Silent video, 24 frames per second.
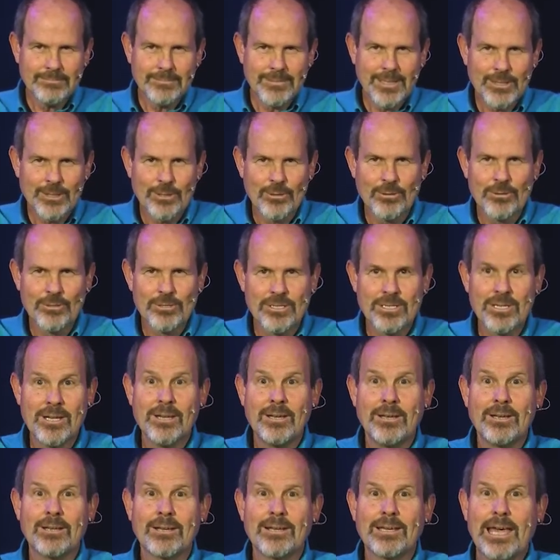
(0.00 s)
that those
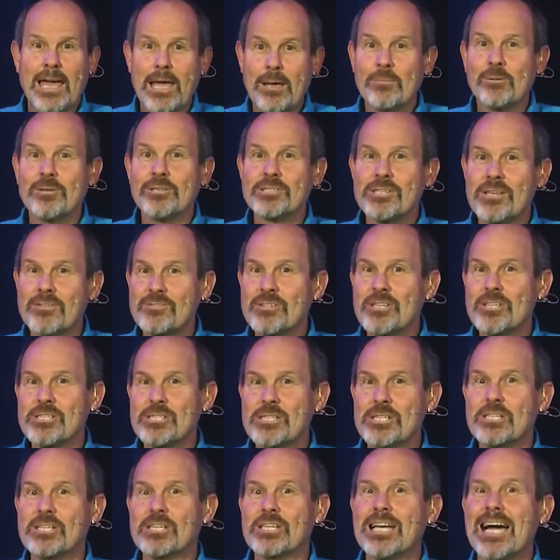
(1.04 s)
cables have
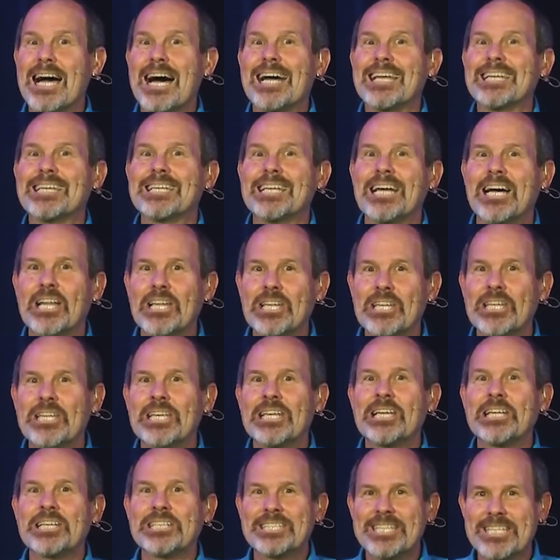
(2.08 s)
just gotten a
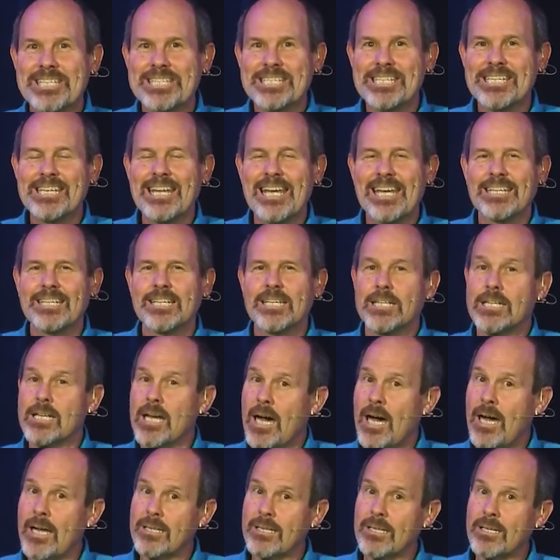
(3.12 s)
little disconnected,
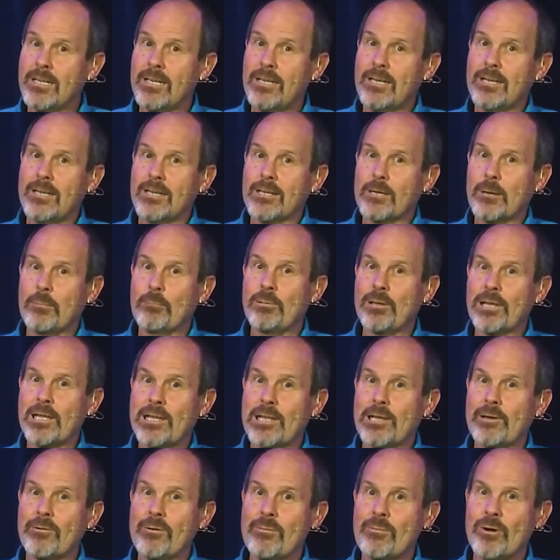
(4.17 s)
not
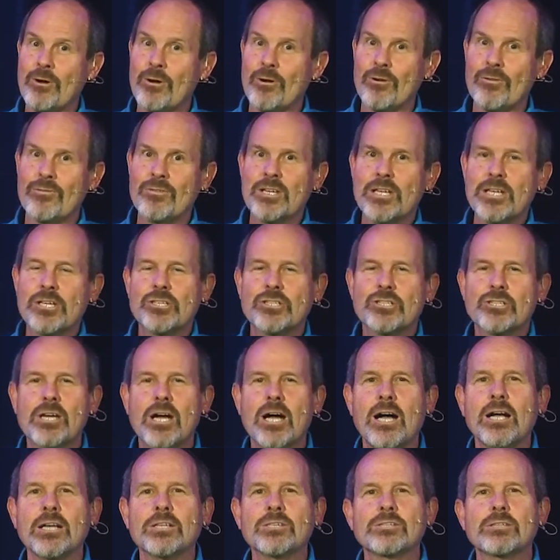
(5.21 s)
completely removed,
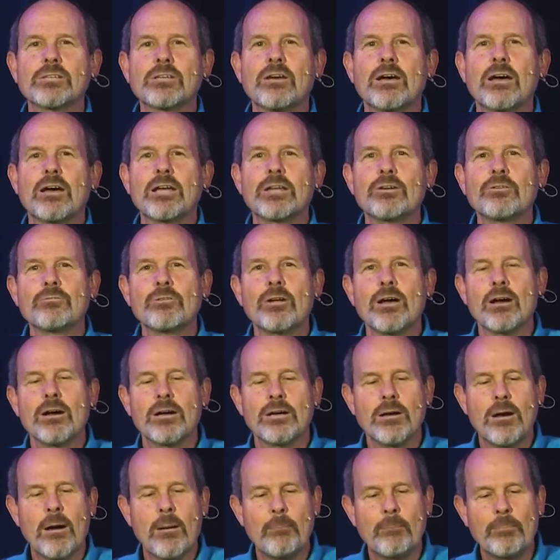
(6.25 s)
just a,
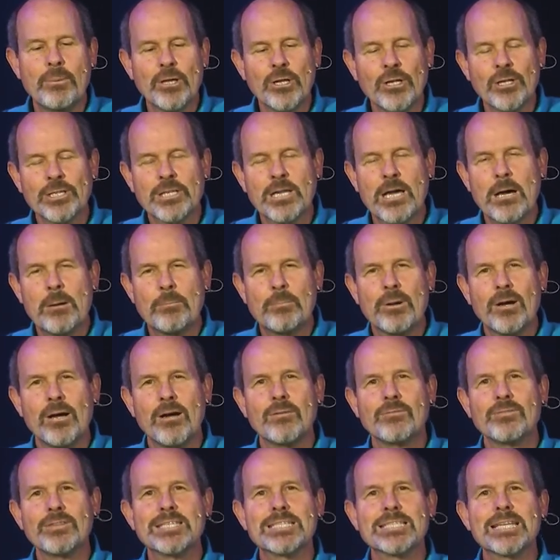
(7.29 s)
a buildup
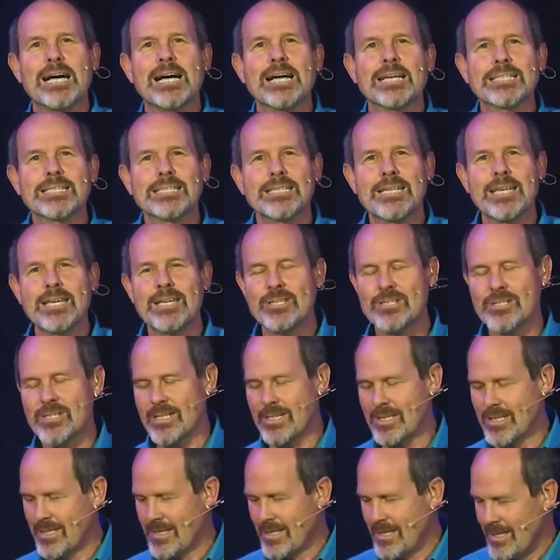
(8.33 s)
of this
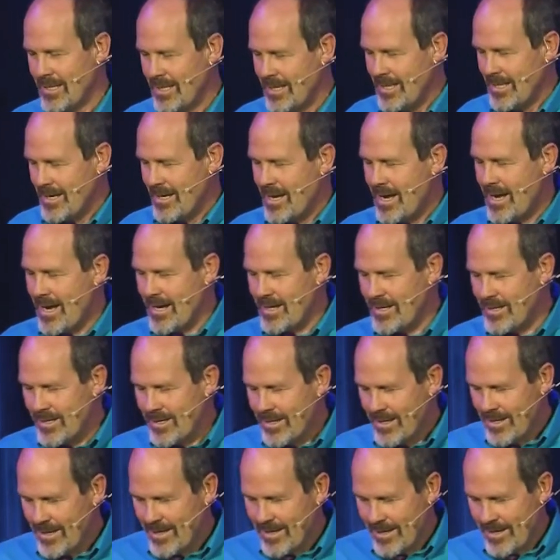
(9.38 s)
oxidation. And
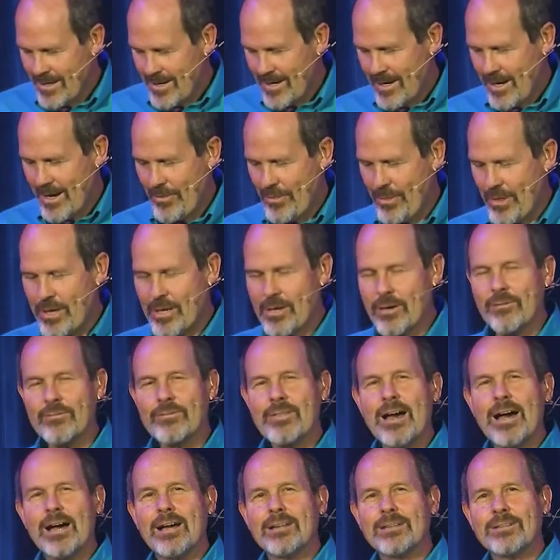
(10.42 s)
I think of
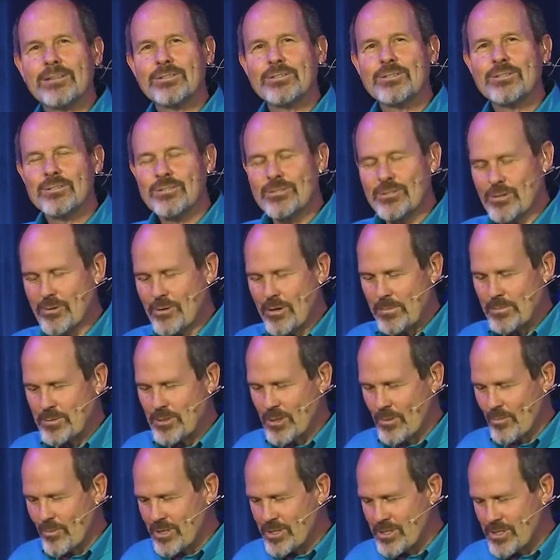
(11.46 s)
that
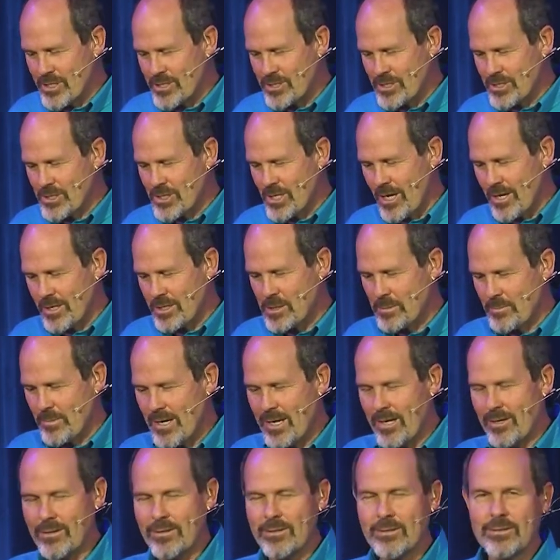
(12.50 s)
scripture where Jesus talks
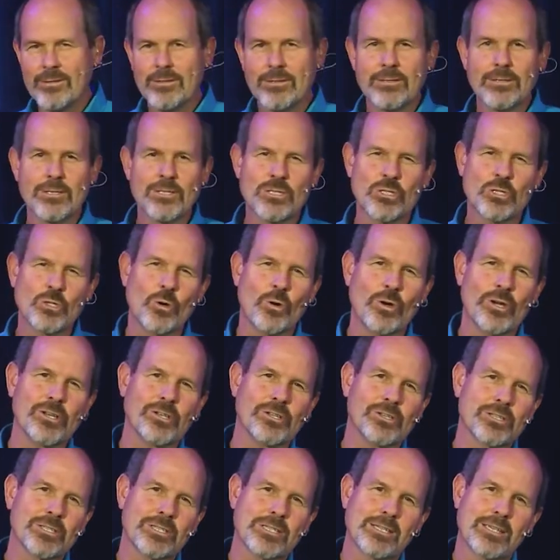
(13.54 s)
about the
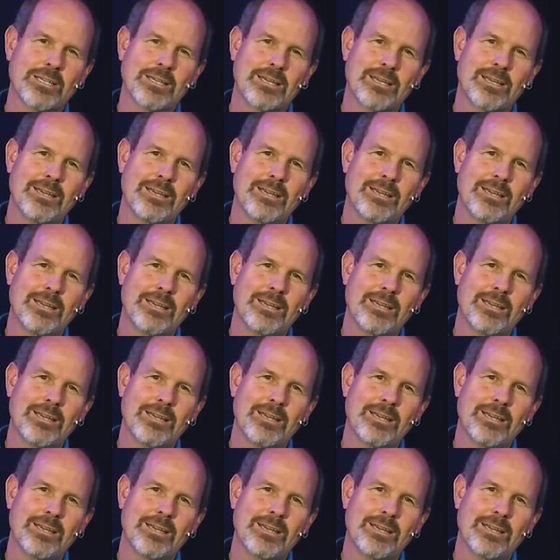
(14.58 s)
soils.